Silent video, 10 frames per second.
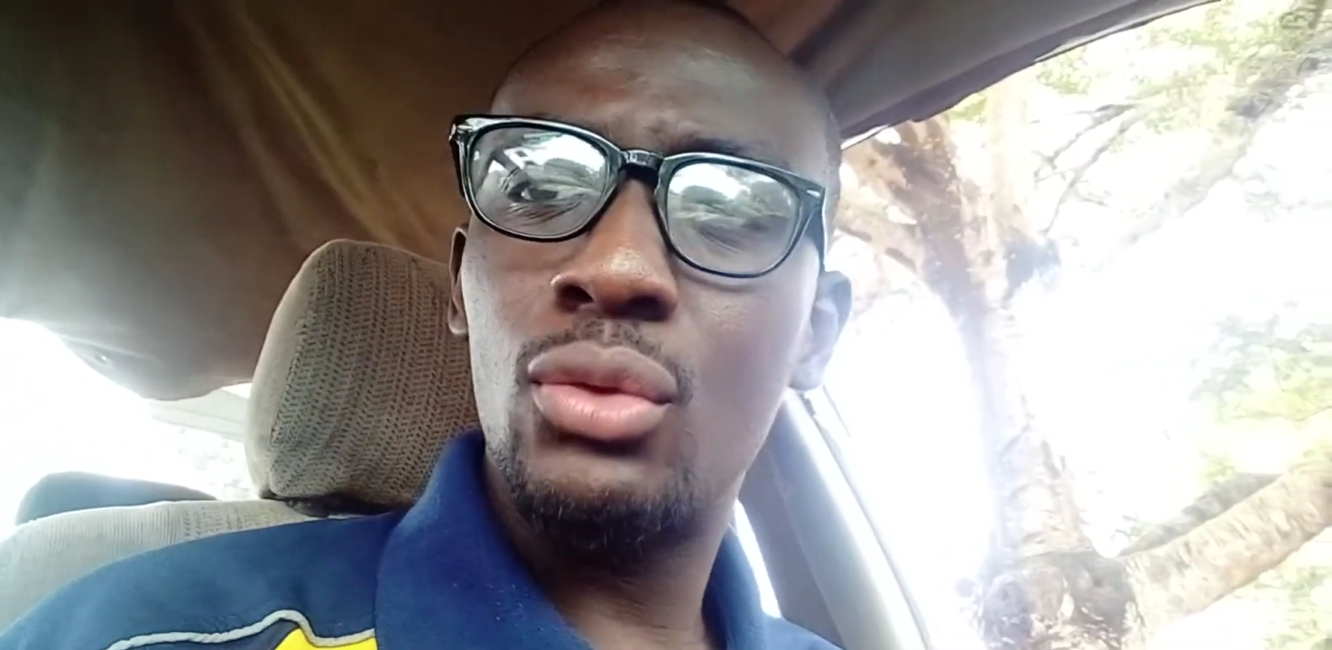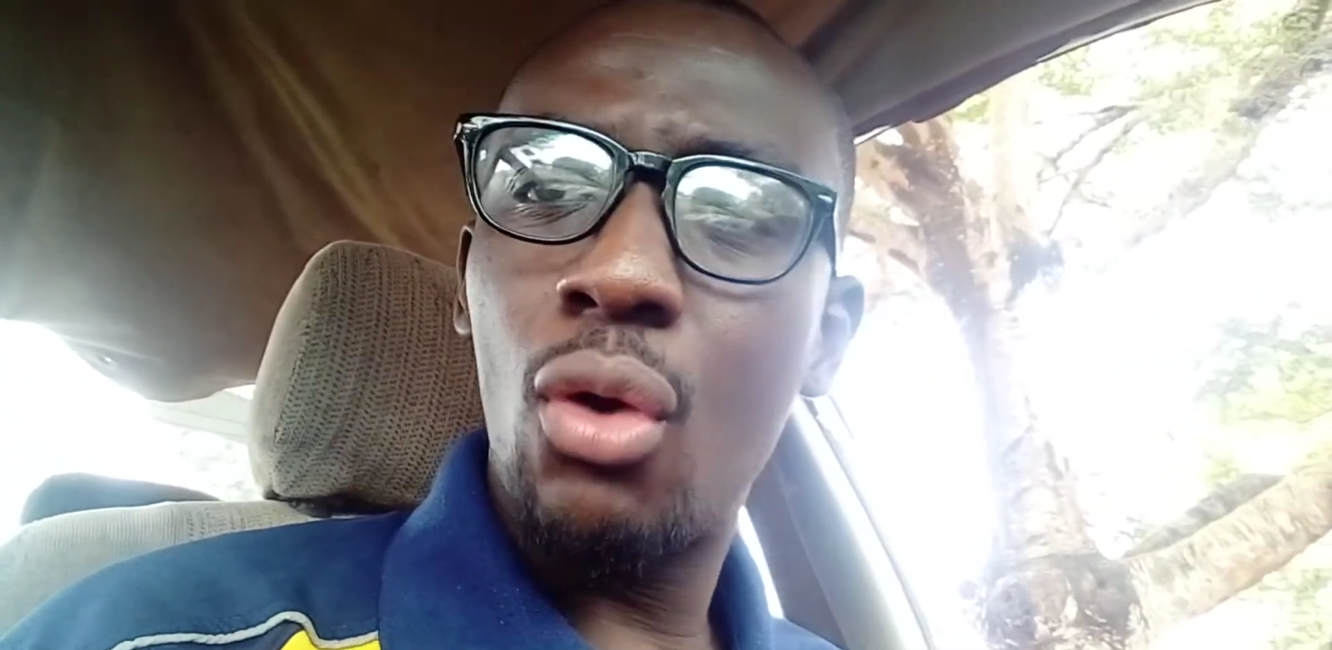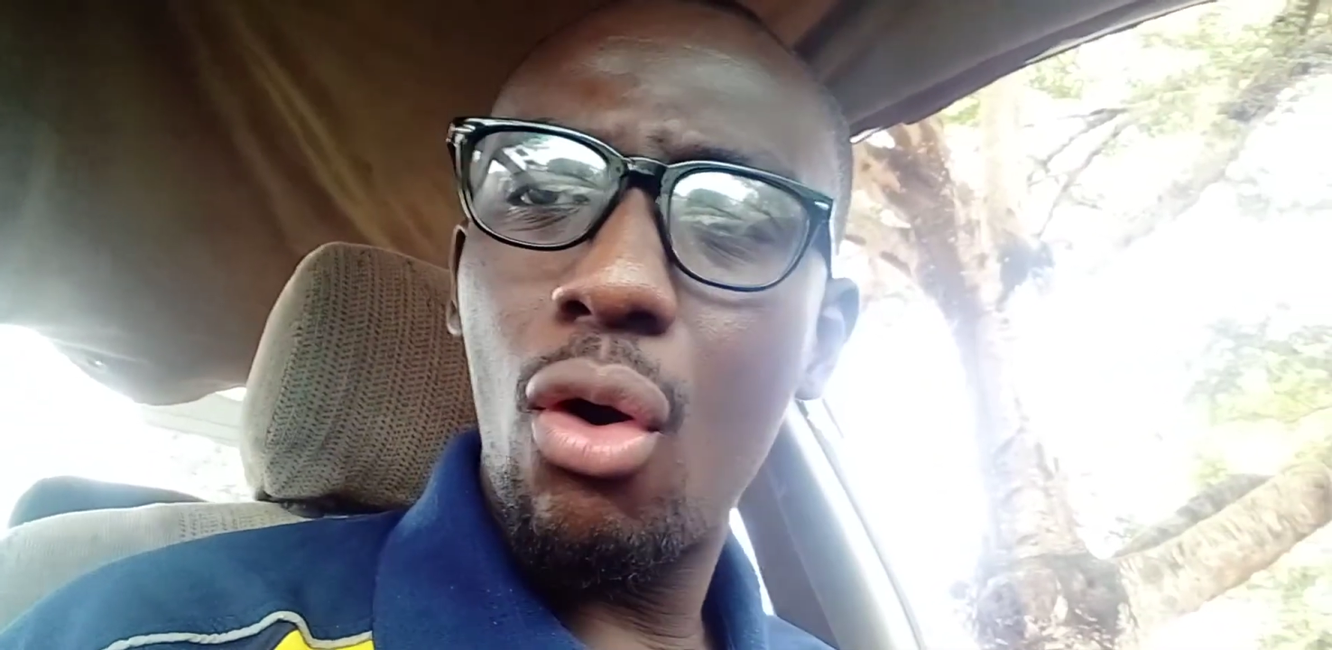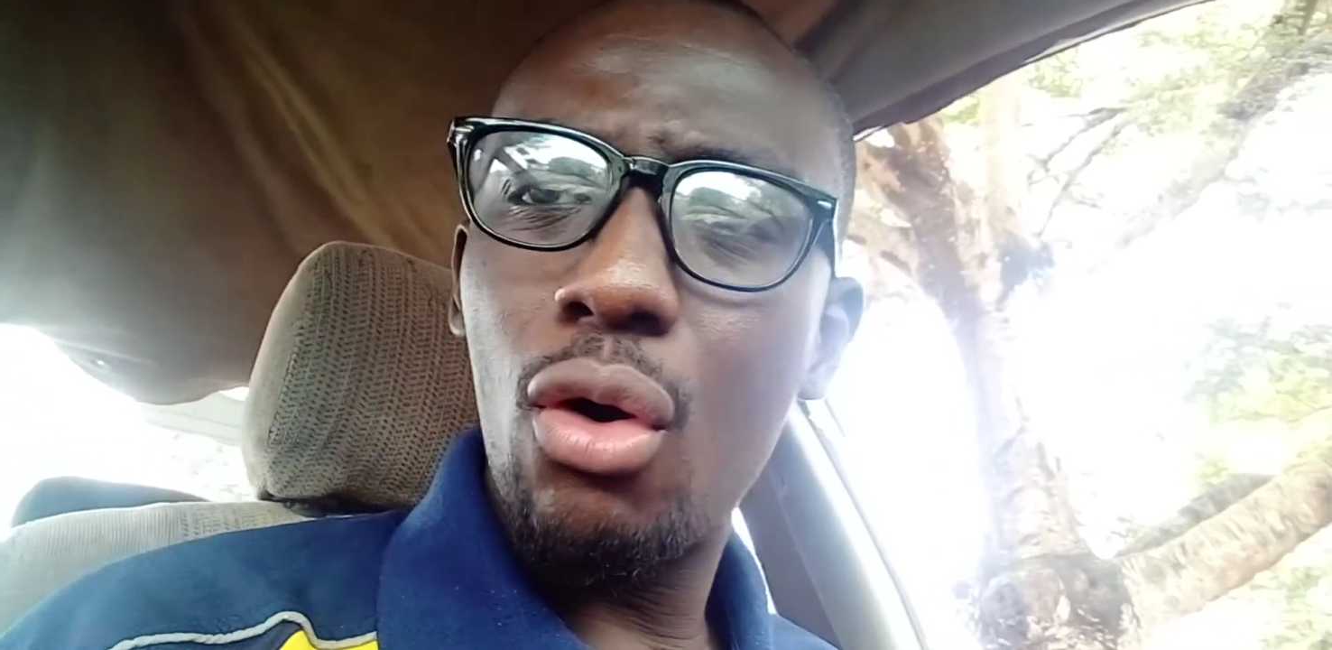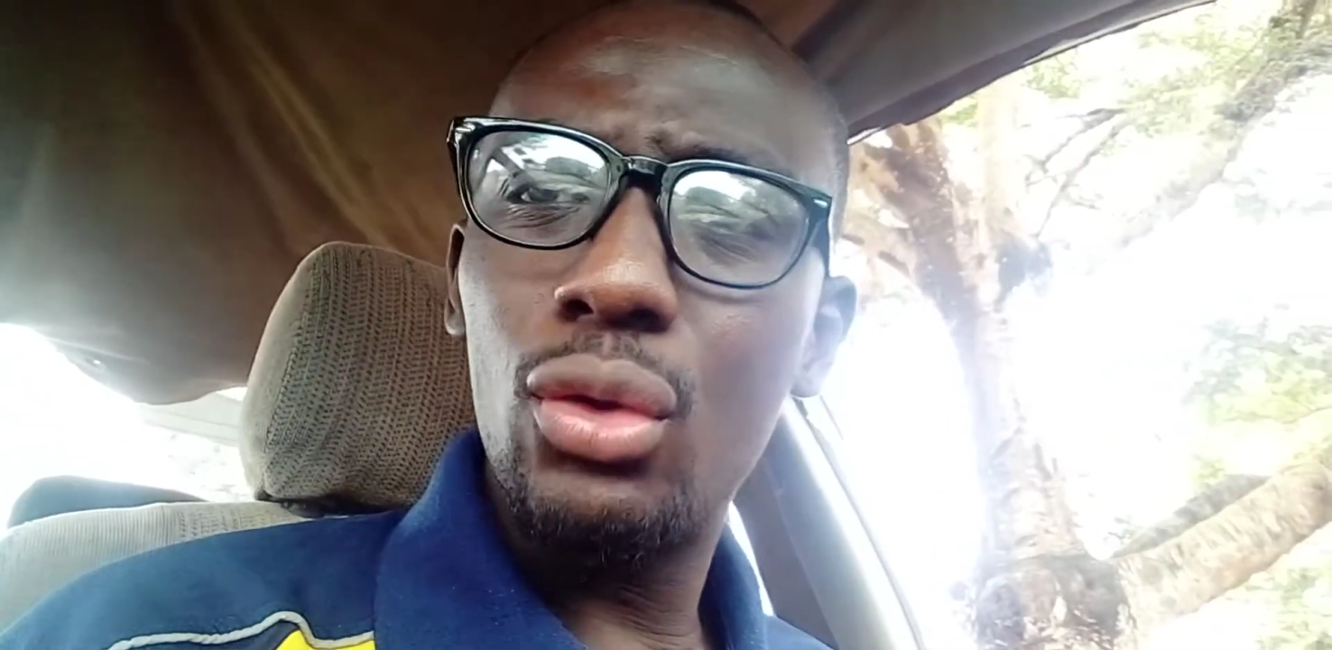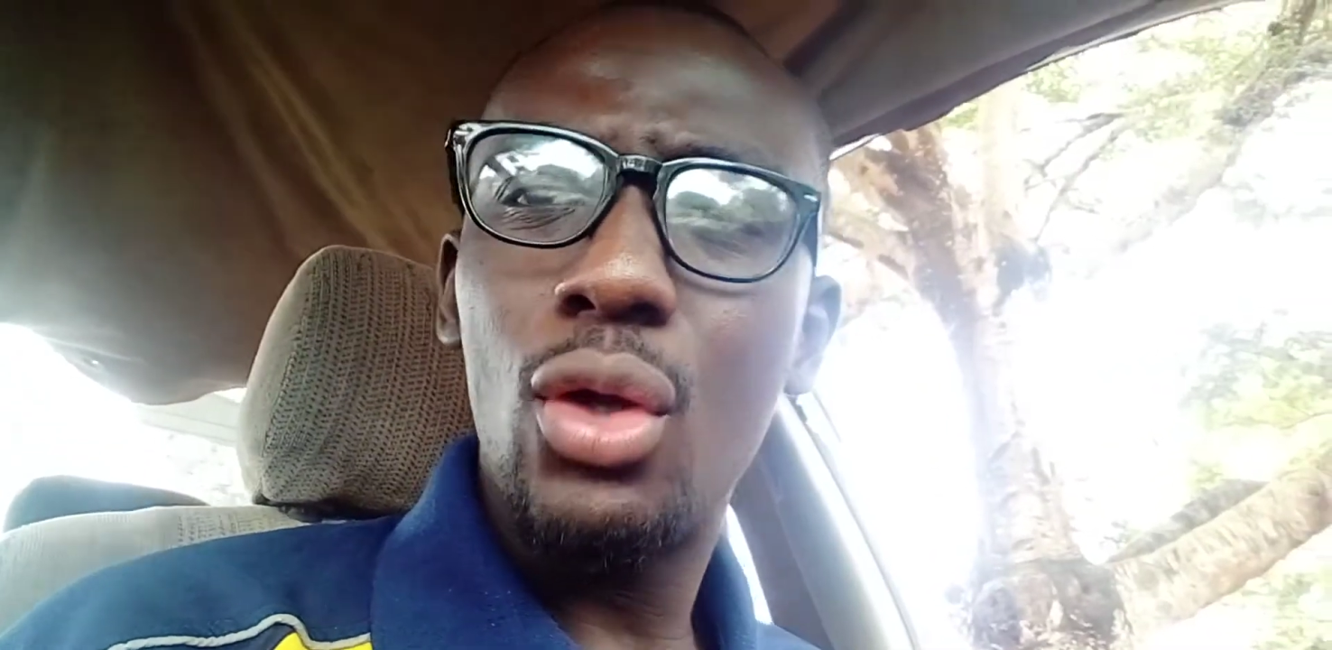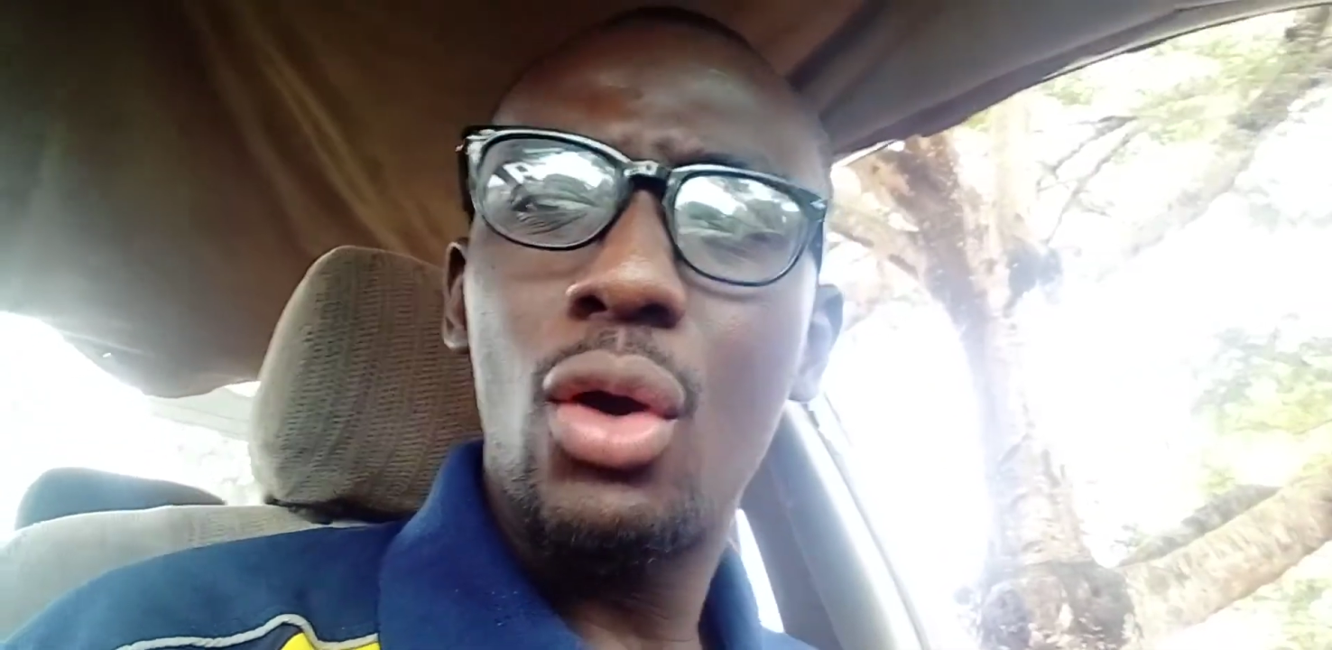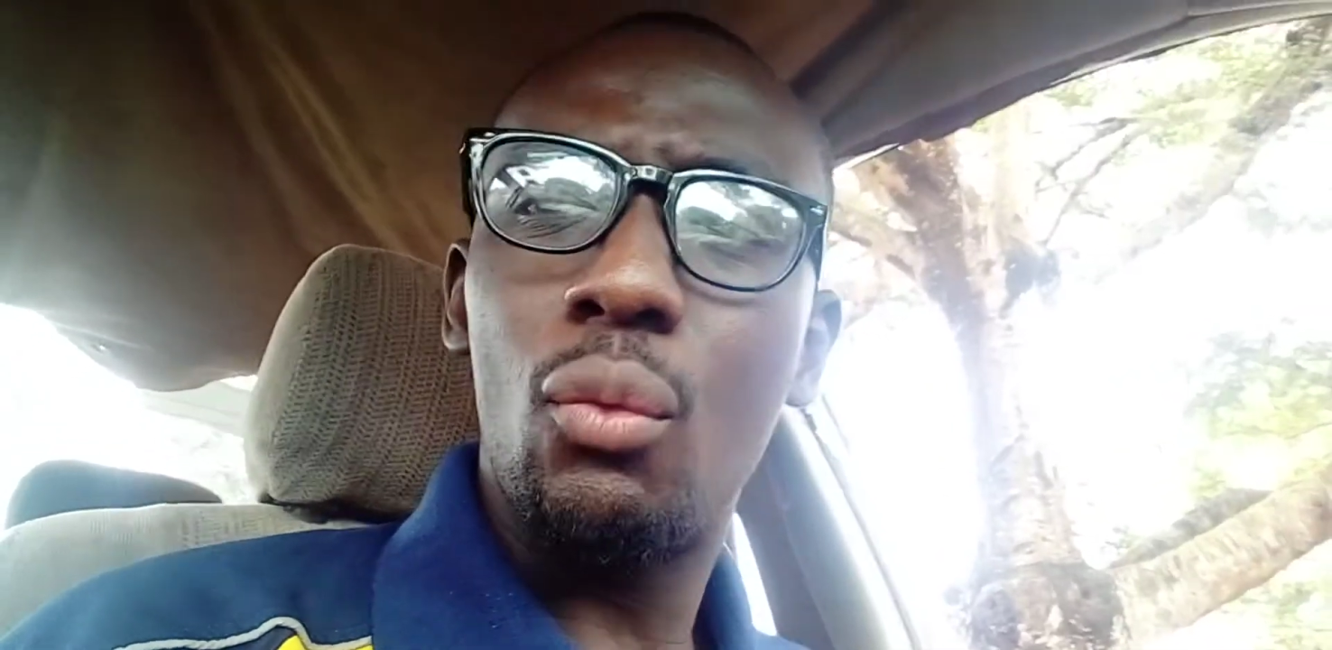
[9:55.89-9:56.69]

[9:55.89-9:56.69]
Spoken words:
God